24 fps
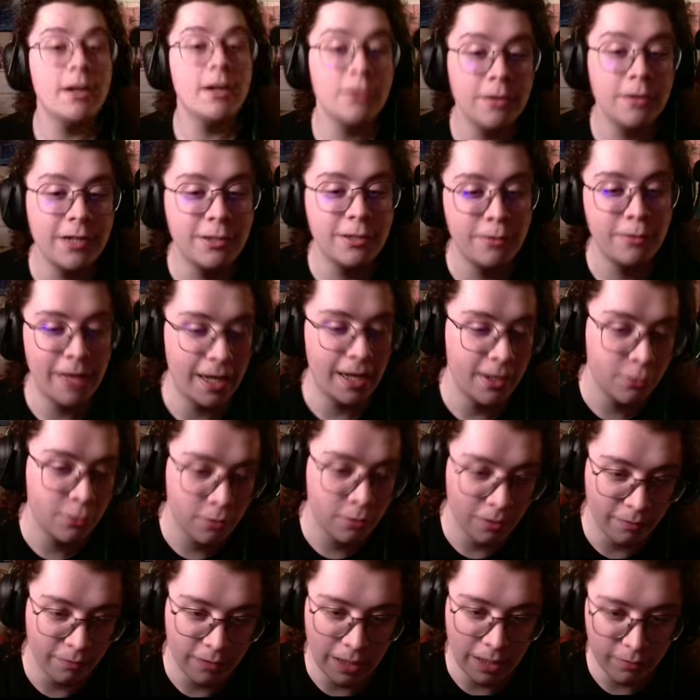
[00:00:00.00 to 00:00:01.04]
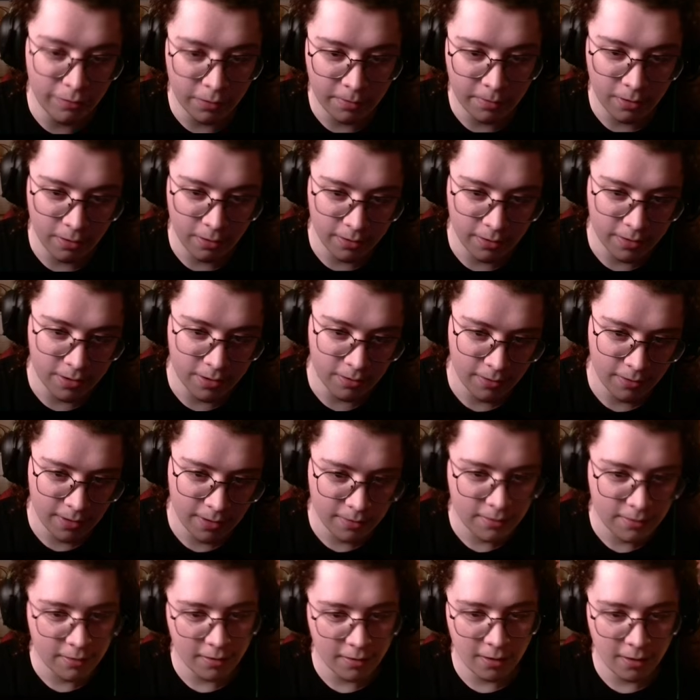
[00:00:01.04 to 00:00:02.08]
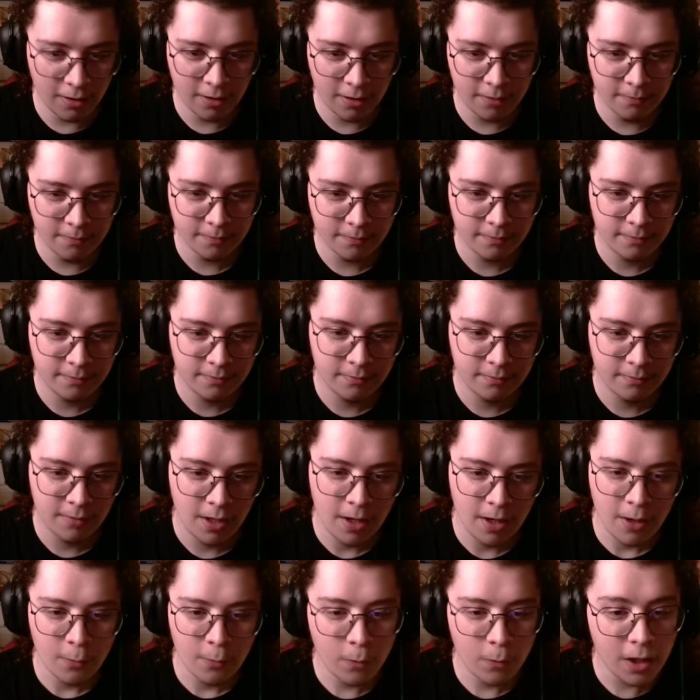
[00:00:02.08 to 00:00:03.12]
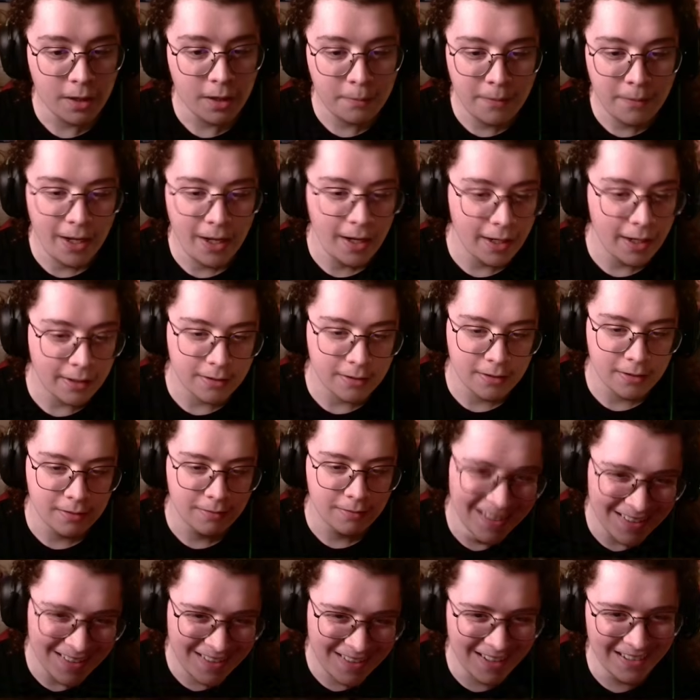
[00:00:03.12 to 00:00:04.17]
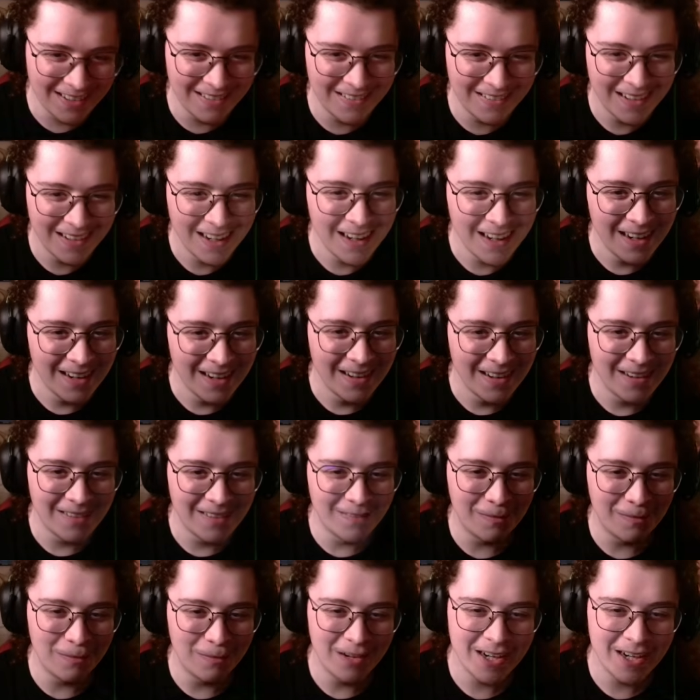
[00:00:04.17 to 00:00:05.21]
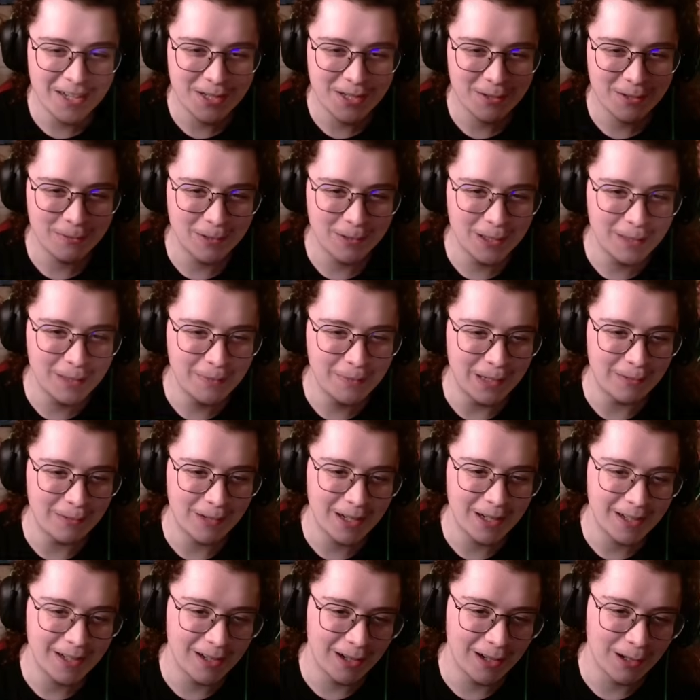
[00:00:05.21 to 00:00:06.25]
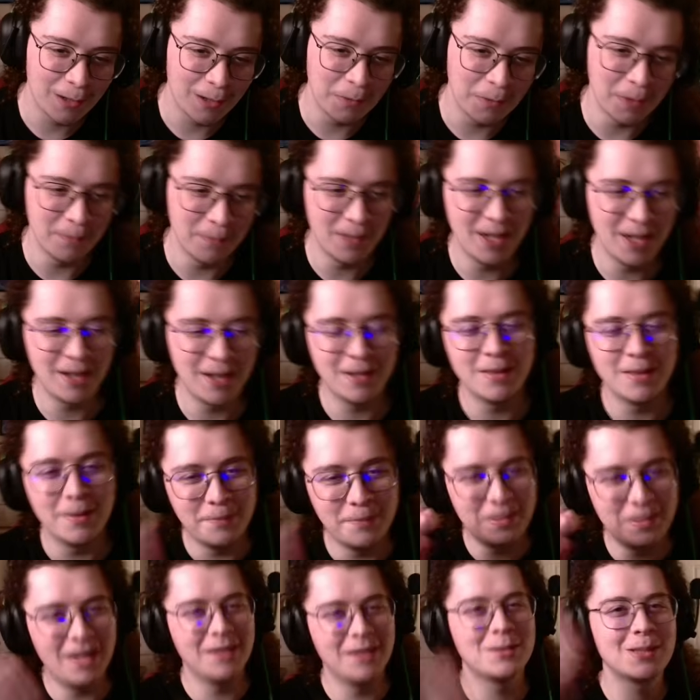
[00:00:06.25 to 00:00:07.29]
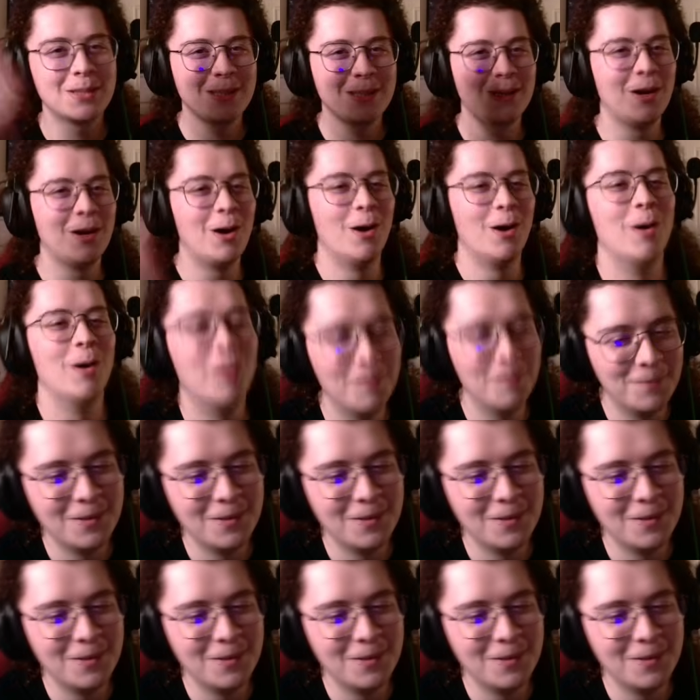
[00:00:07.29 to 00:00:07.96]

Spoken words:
need to do that intro for every part of this series. Welcome back to which room in White Knuckle would make the best home.